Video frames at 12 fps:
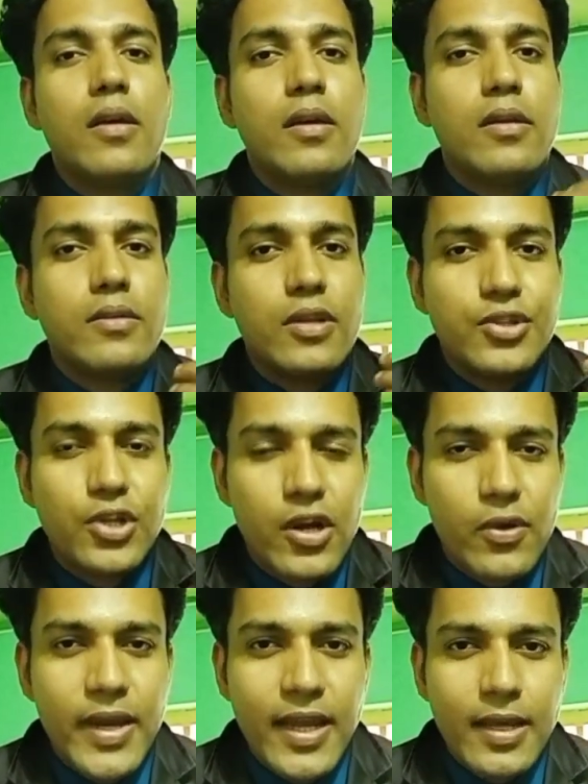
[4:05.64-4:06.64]
The
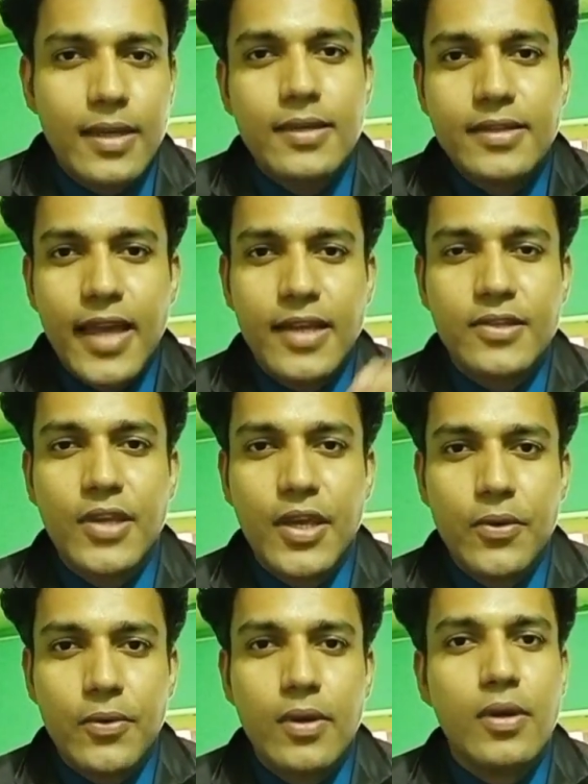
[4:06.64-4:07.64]
journey takes
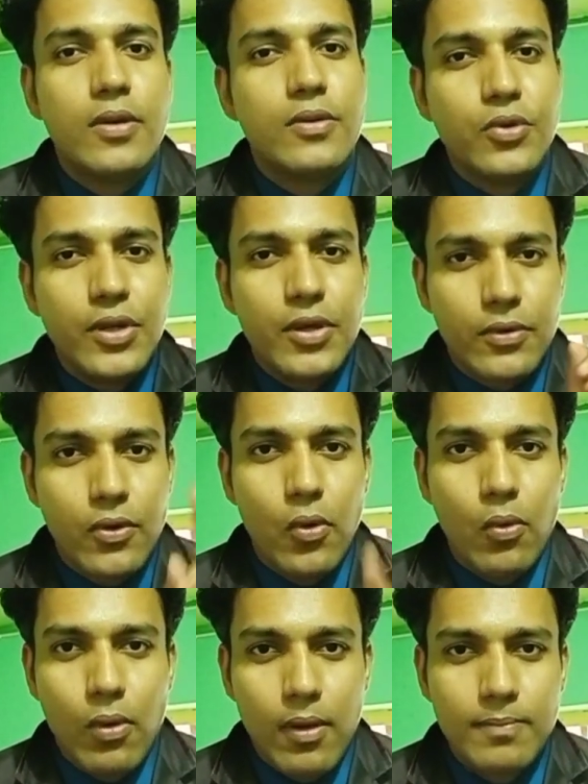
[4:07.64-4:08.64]
you to your
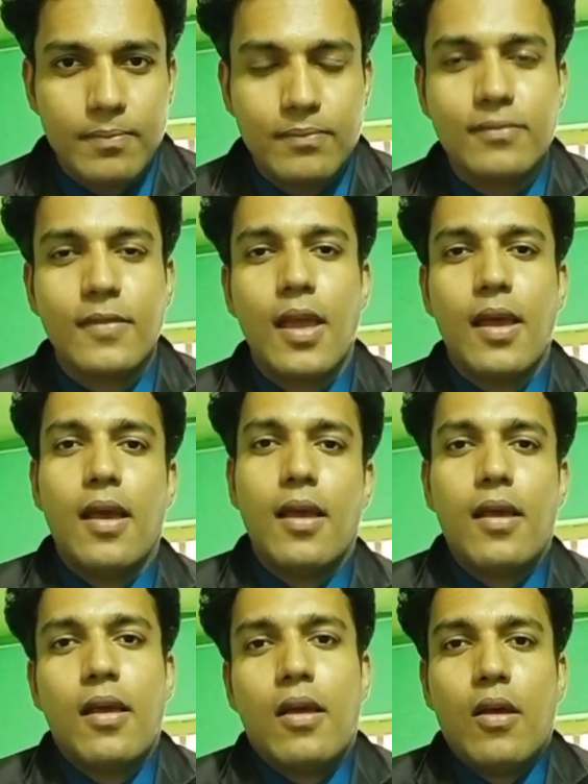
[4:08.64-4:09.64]
goal.
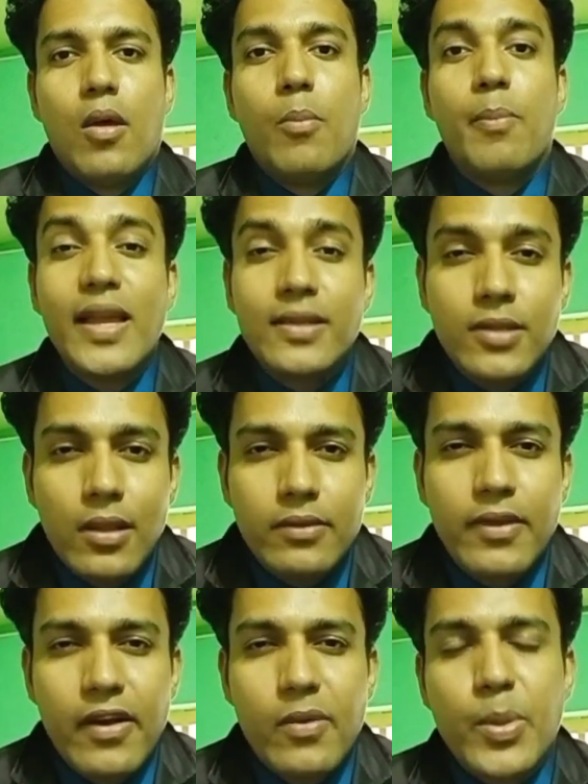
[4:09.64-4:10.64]
Mental
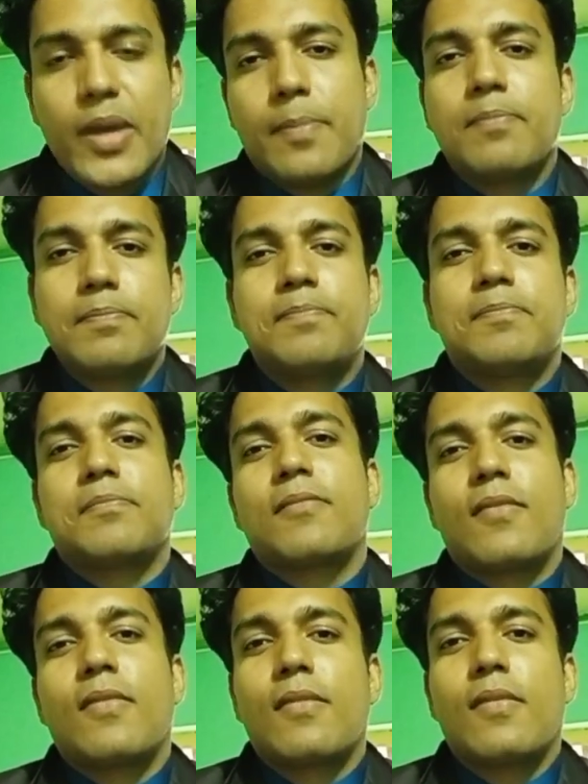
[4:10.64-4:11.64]
therapy
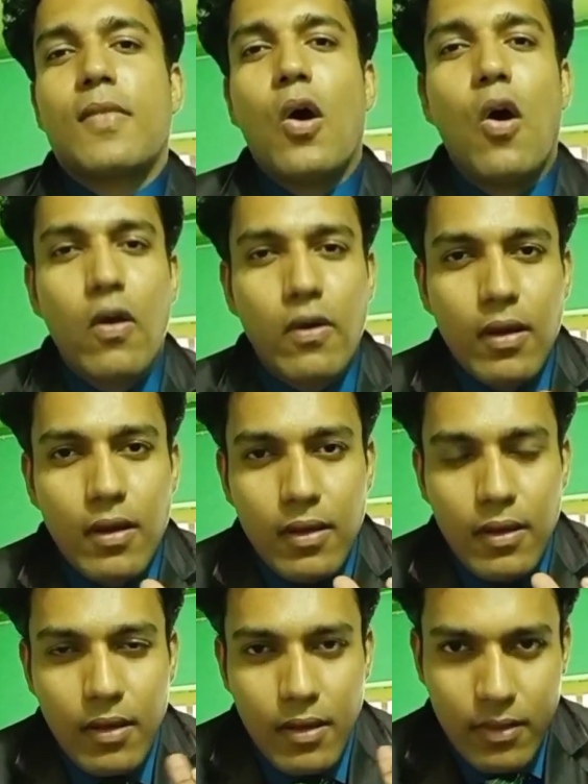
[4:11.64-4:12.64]
or
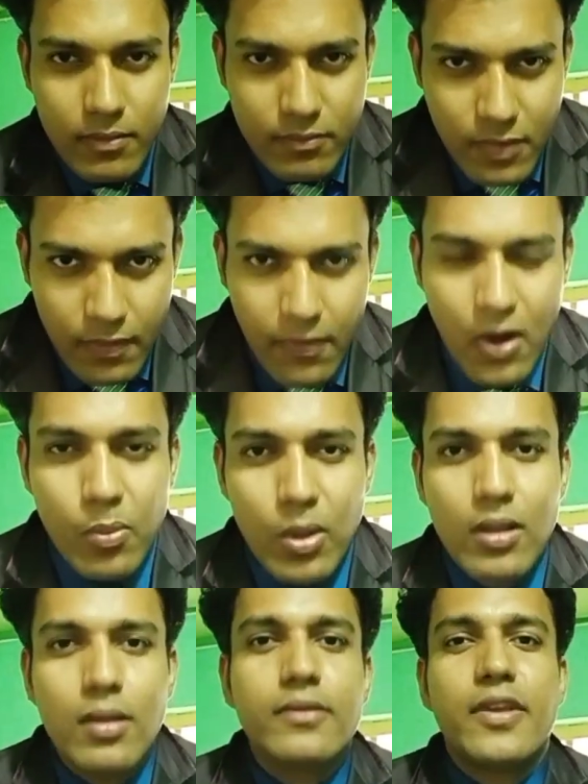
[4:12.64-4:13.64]

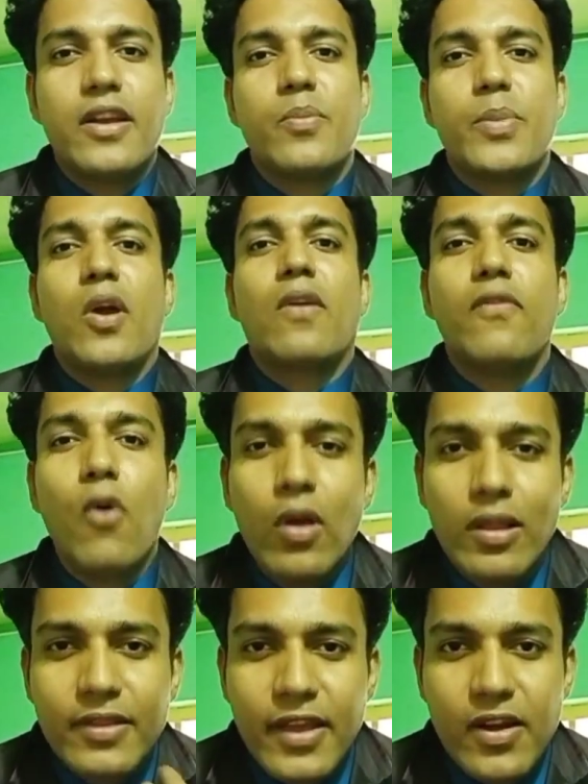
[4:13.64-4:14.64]
verbal therapy or
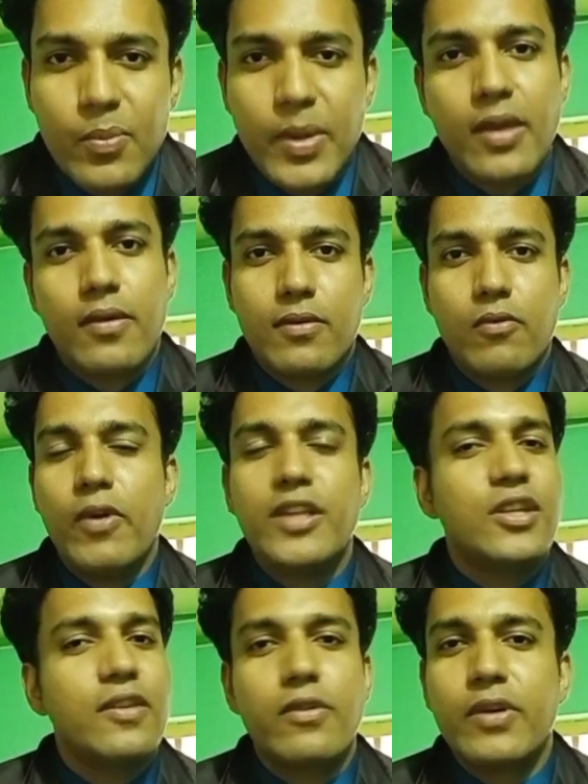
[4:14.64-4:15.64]
vocal therapy,
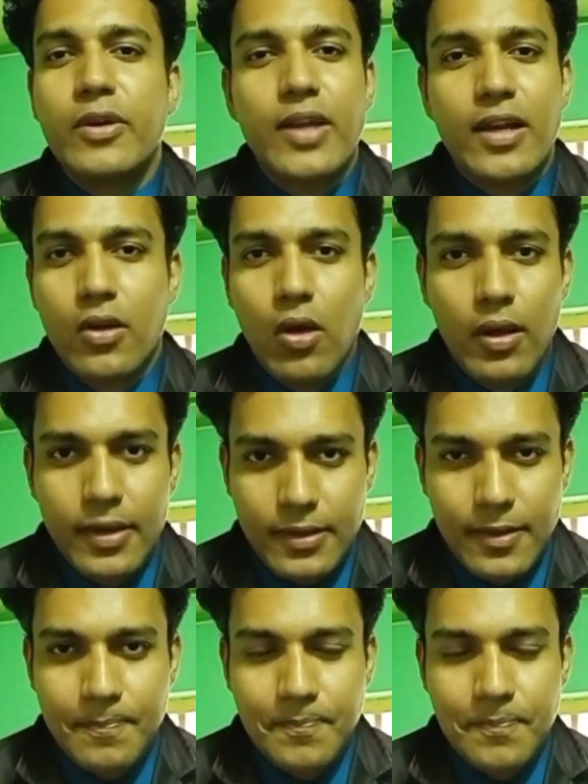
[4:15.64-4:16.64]
whichever you can call it,
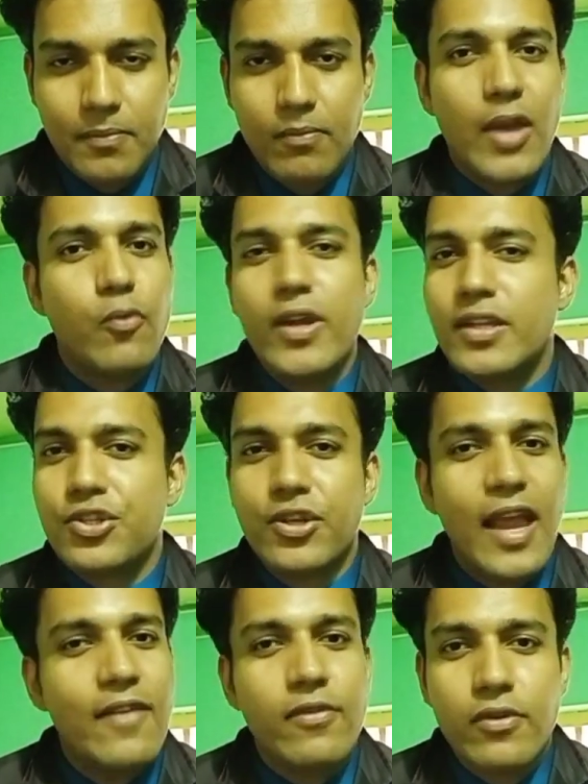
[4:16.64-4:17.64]
by
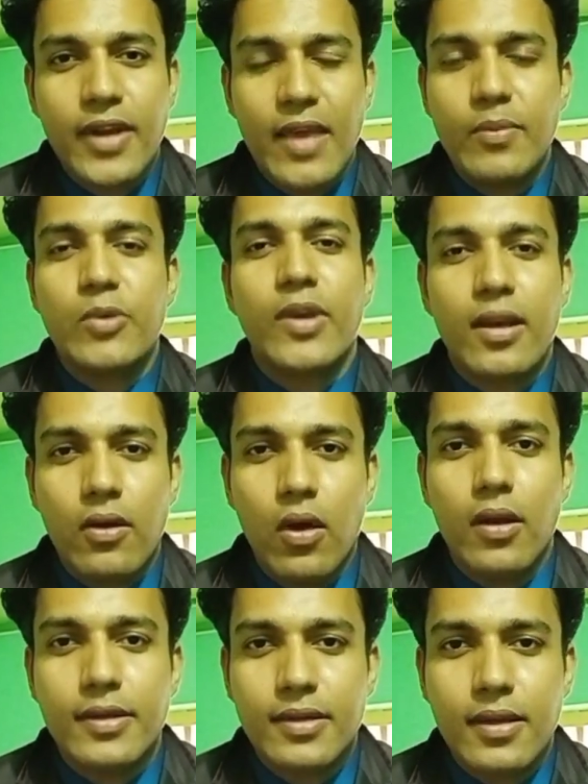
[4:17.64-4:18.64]
whichever name you can
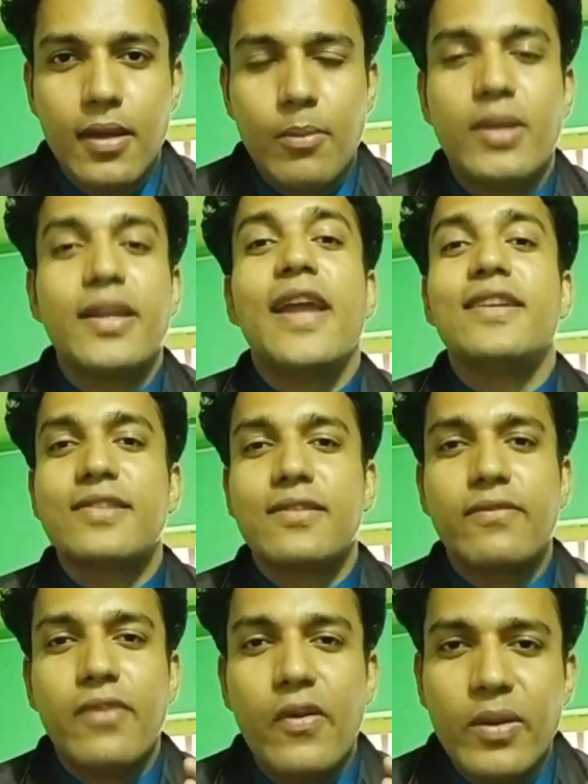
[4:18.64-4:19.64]
call it, but it's
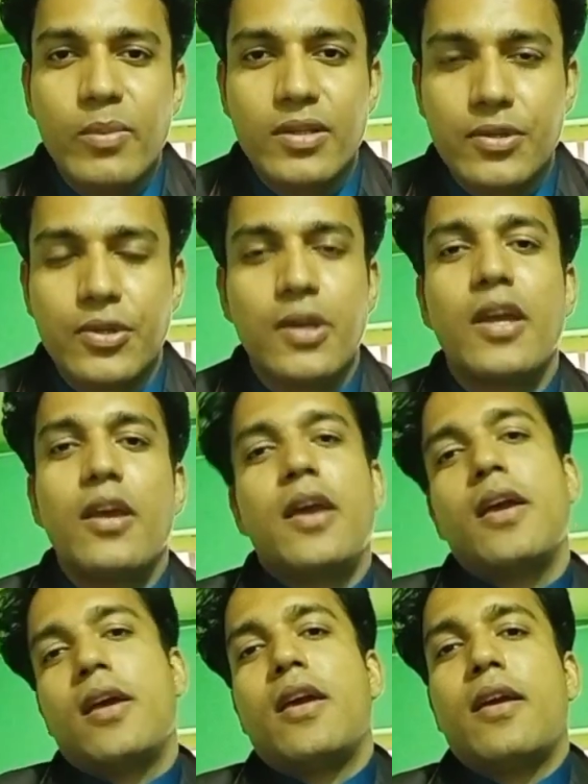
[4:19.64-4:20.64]
very much
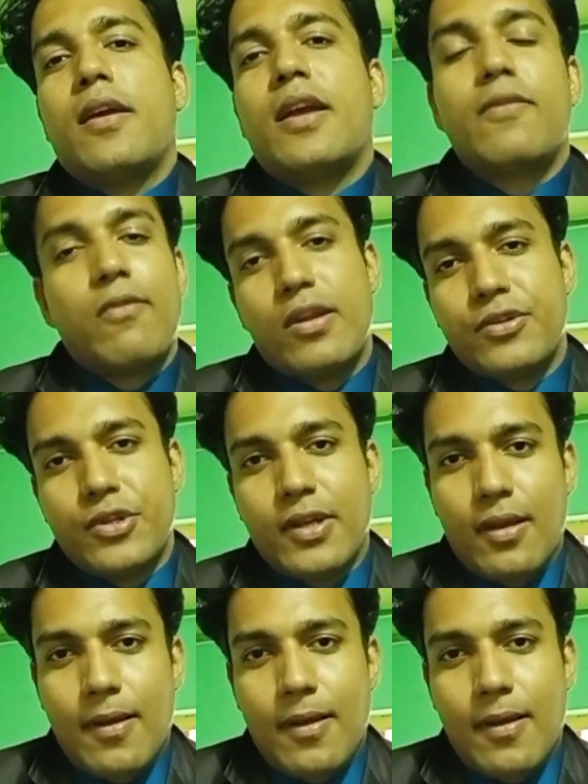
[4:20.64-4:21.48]
influential.